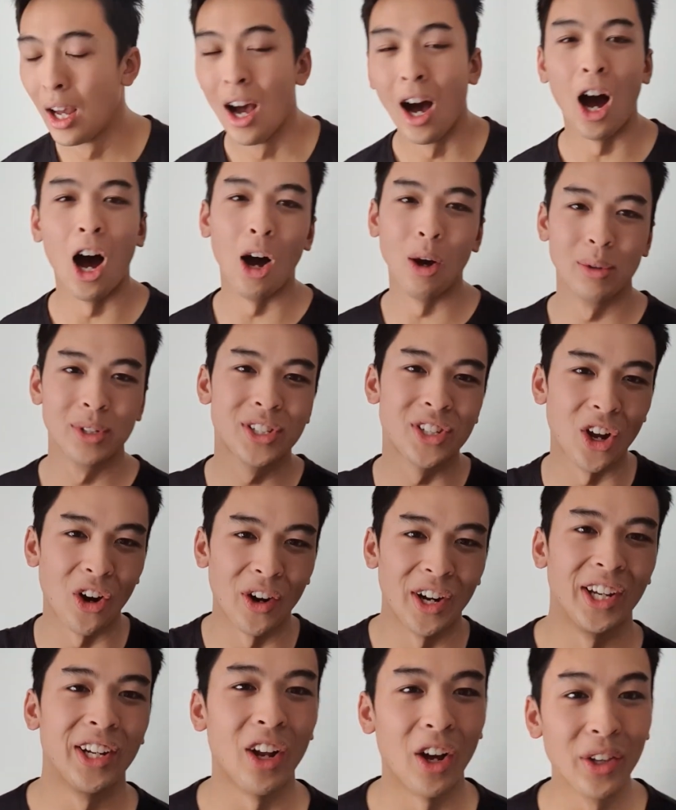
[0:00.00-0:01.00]
Oh, and
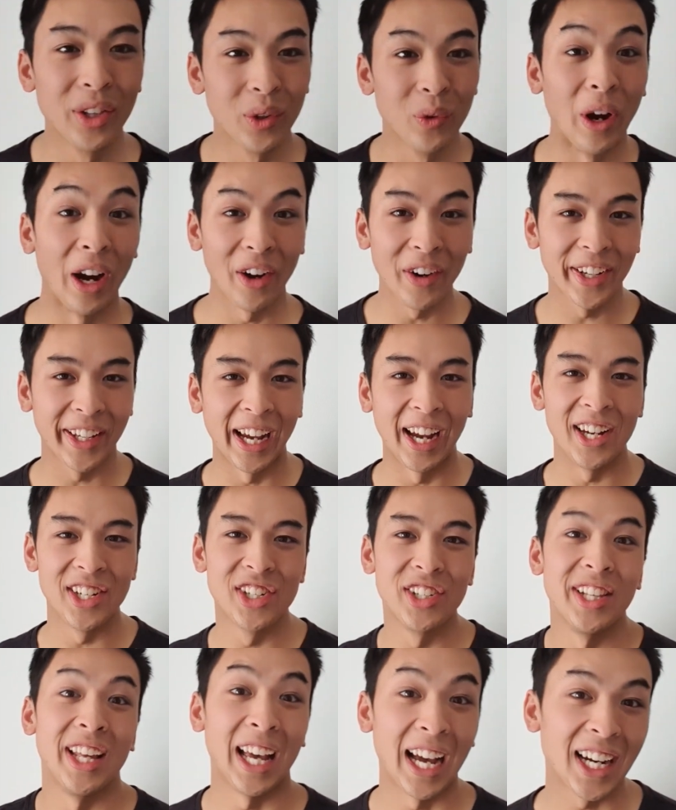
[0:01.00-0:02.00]
sorry, and on the rare
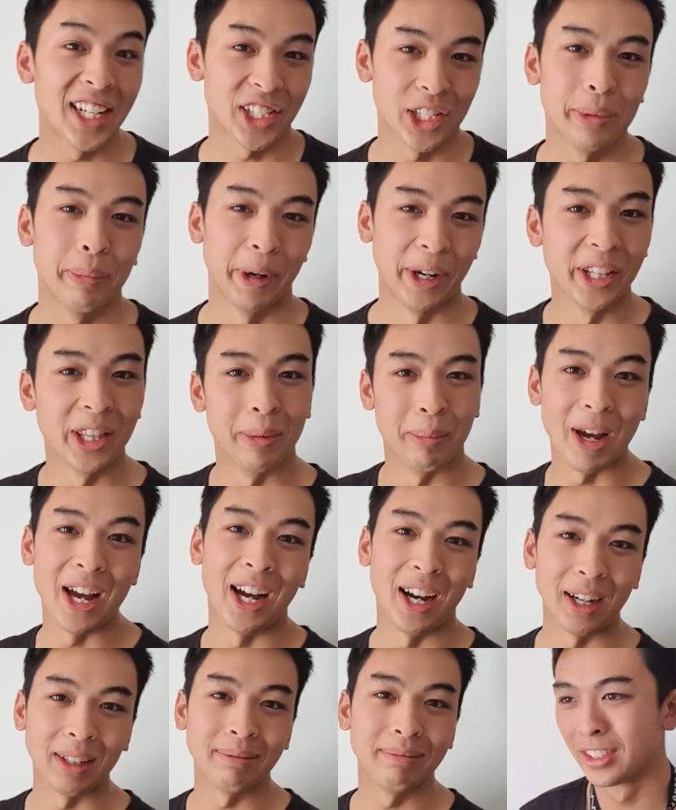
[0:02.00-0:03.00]
occasion they actually bring them
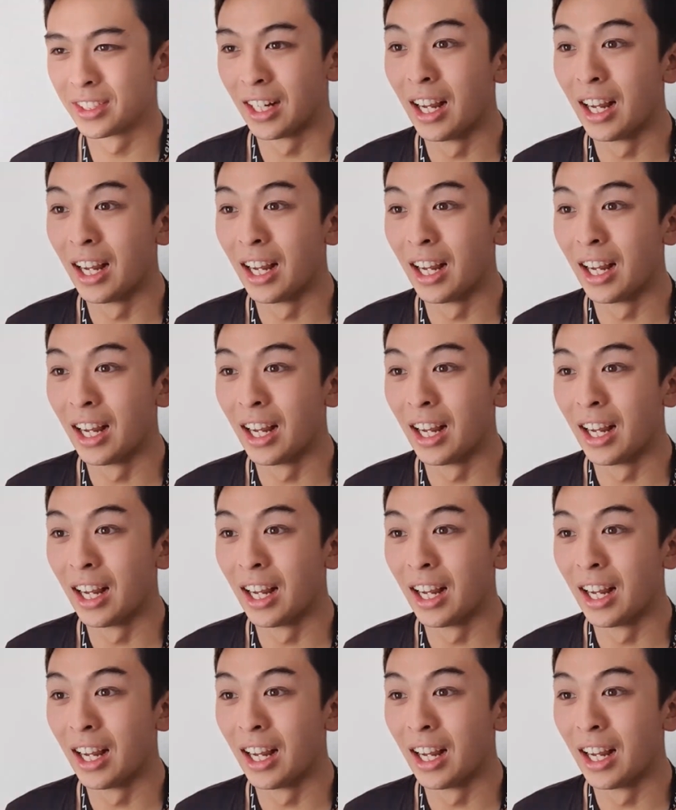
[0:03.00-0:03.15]
out.